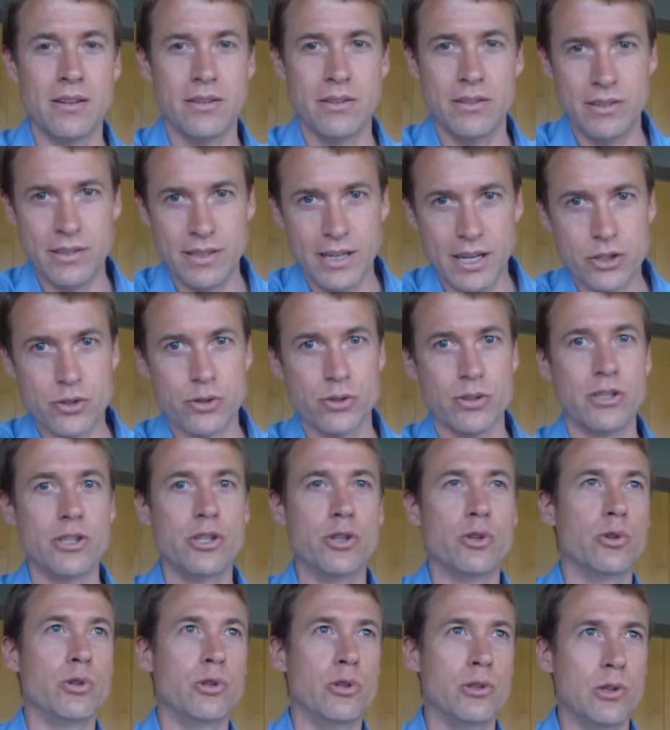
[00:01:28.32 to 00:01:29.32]
naturally
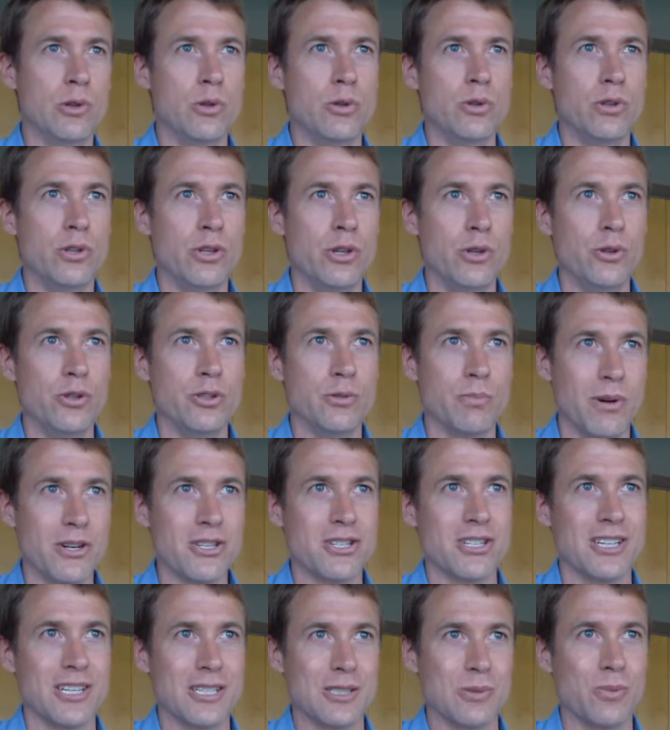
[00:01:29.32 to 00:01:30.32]
you'll use
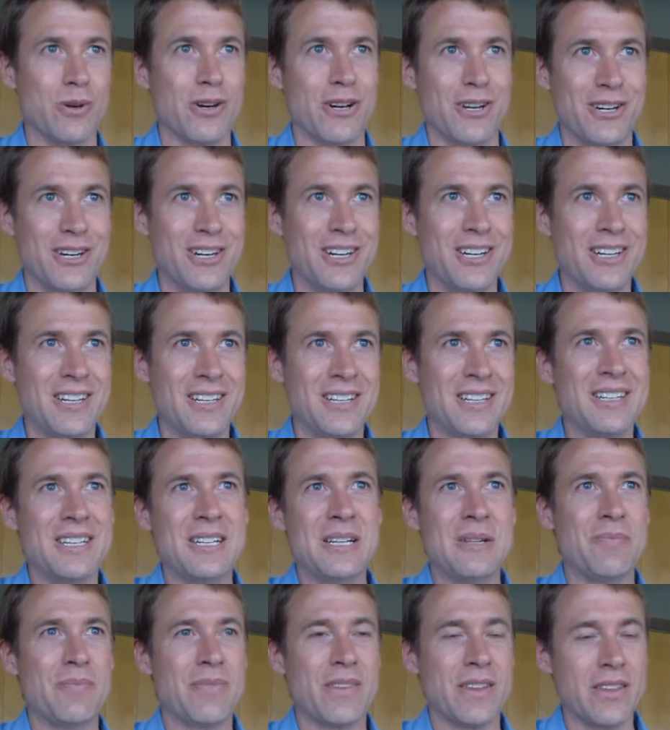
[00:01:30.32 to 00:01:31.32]
much less water
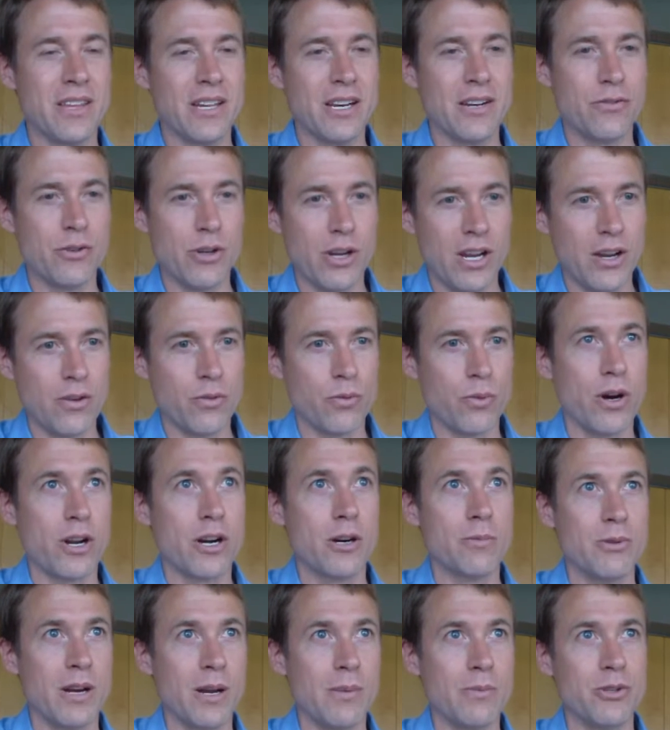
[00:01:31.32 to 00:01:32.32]
than if you have
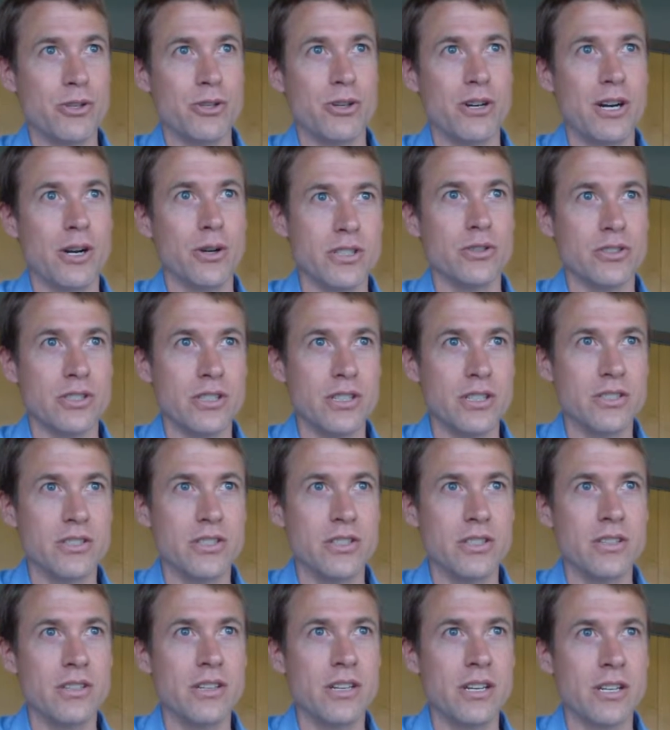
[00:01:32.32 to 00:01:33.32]
water piped to your house. And
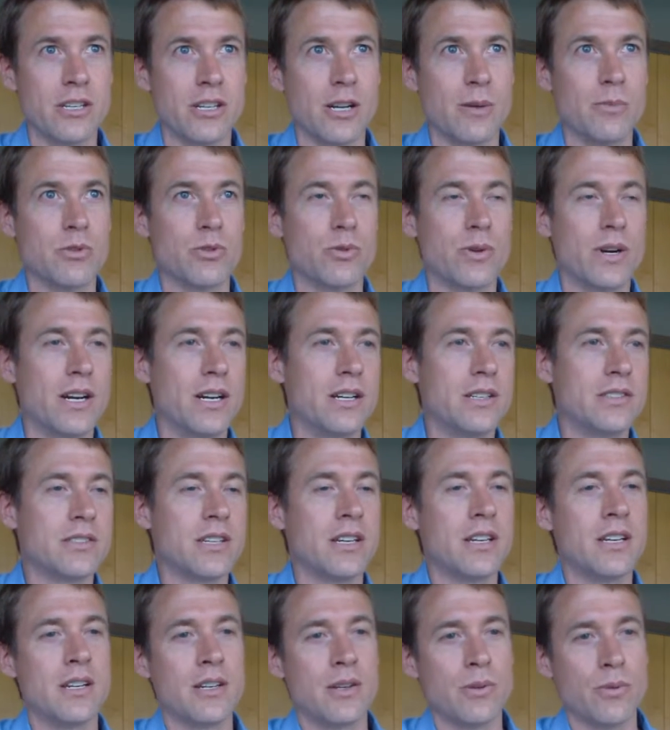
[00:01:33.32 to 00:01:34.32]
as incomes
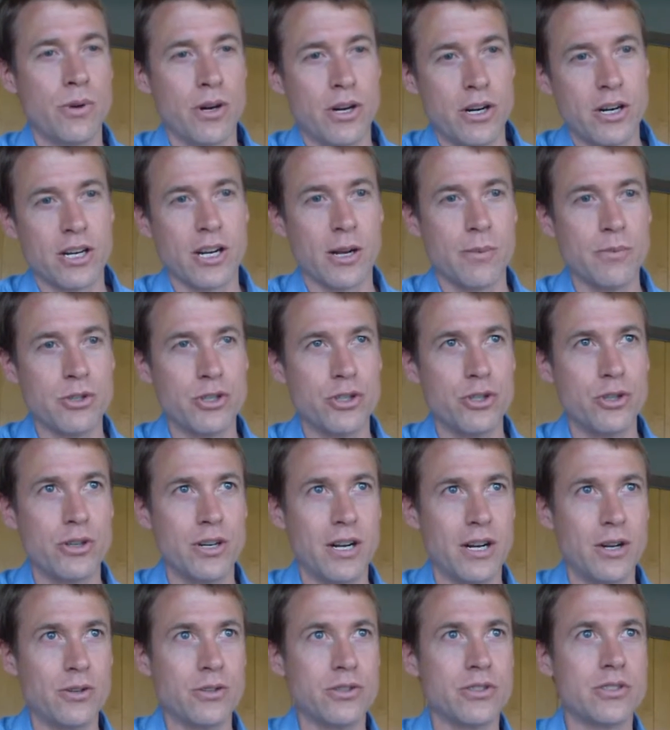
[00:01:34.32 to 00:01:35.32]
rise, water comes to
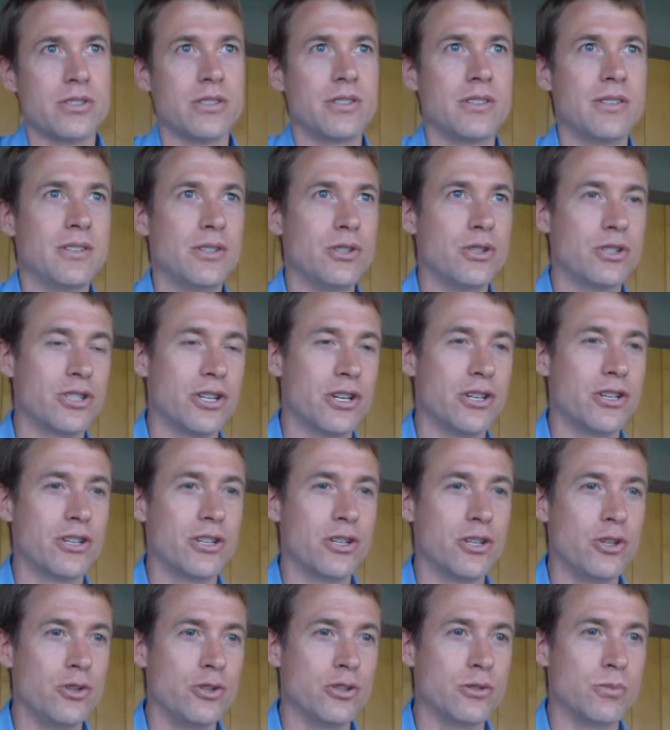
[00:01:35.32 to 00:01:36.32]
your house, you start
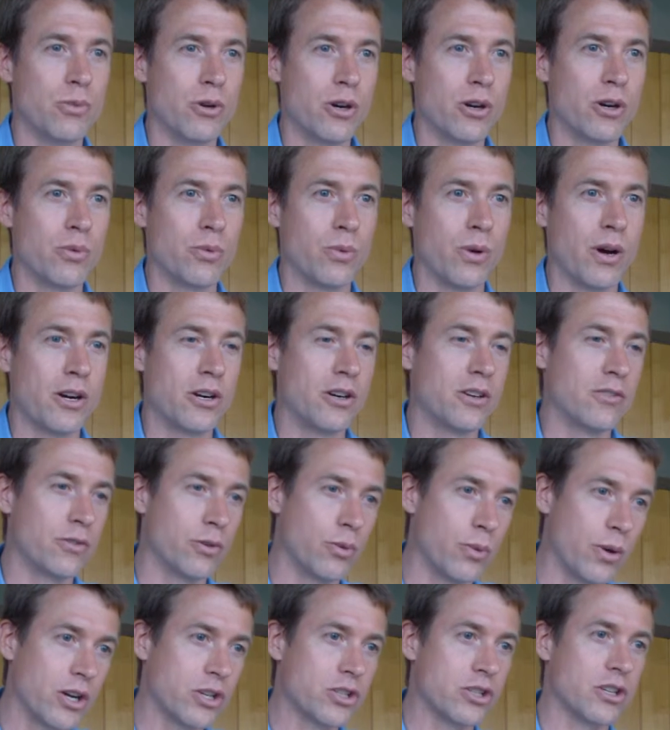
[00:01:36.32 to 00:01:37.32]
to use more water
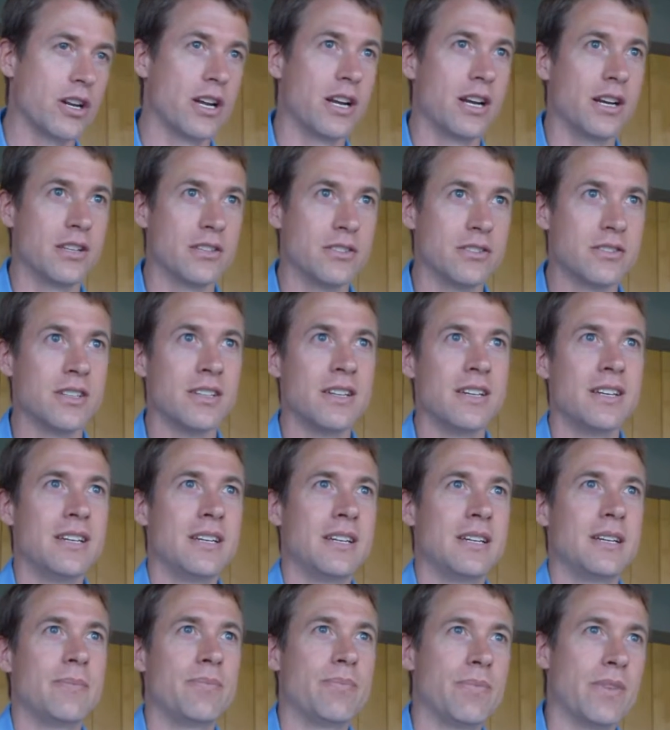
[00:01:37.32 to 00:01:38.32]
for washing hands.
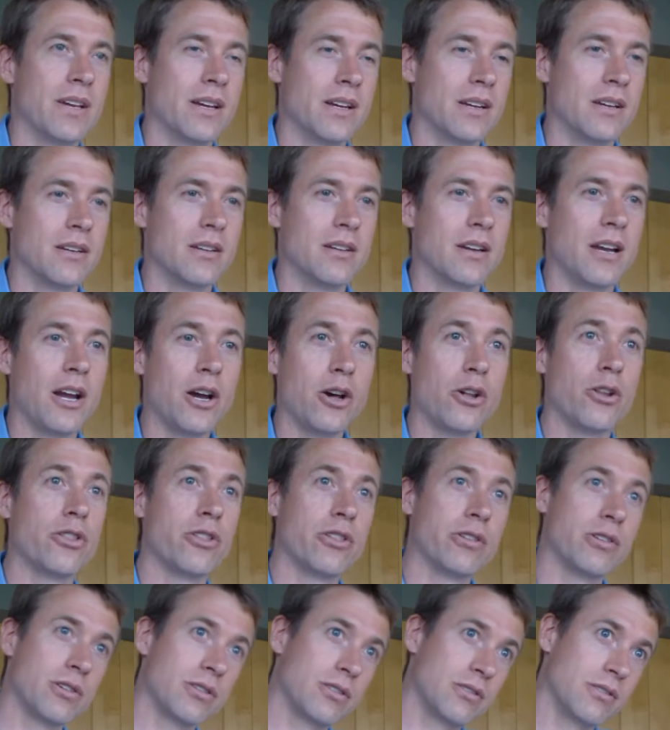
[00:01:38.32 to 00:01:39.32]

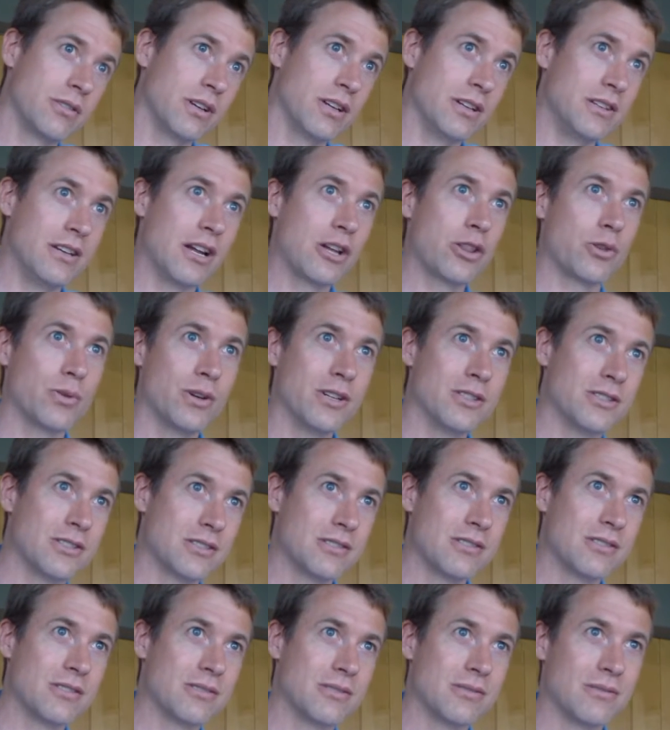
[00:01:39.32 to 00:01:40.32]
Health and death
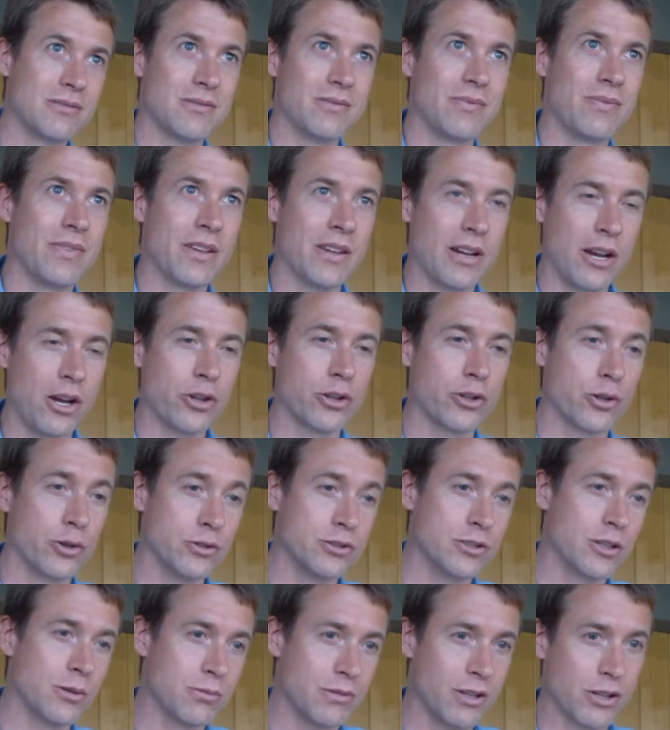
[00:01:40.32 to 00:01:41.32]
rates, health
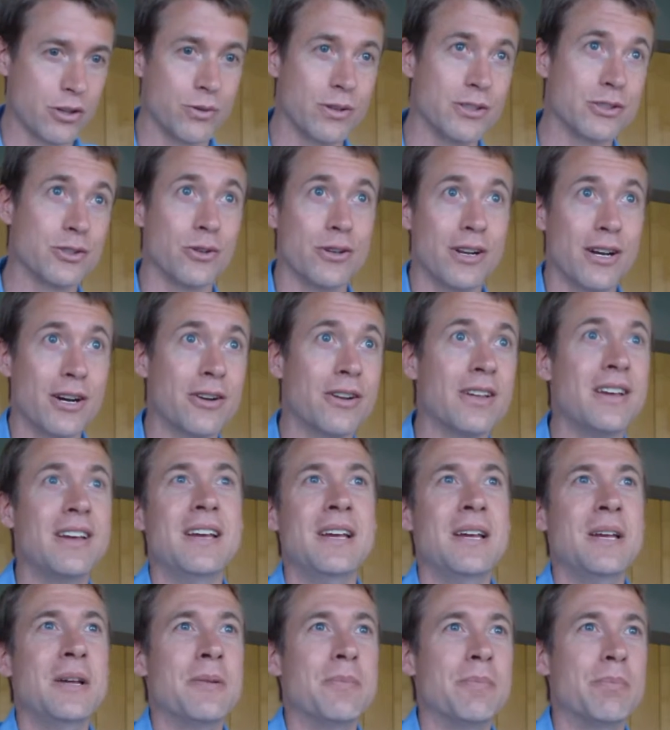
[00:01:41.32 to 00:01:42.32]
goes up, death rates go down.
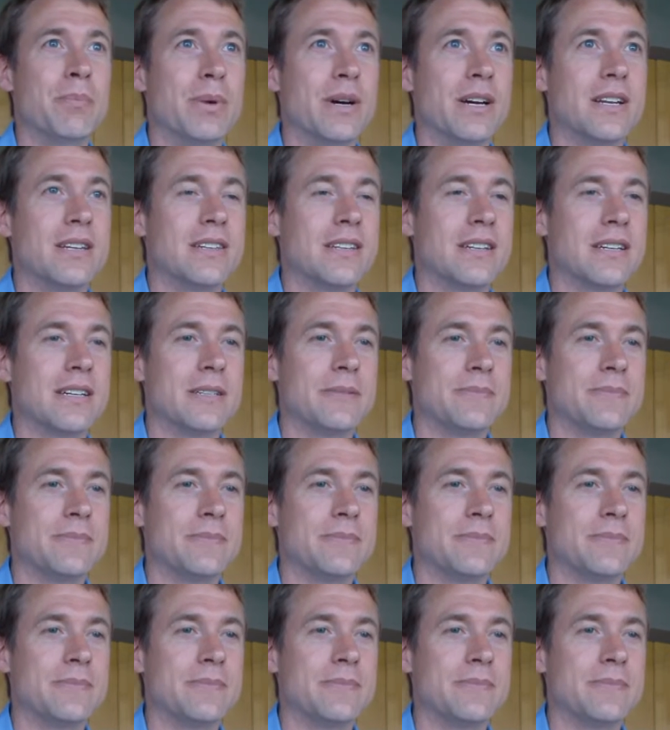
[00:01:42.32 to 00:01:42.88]
But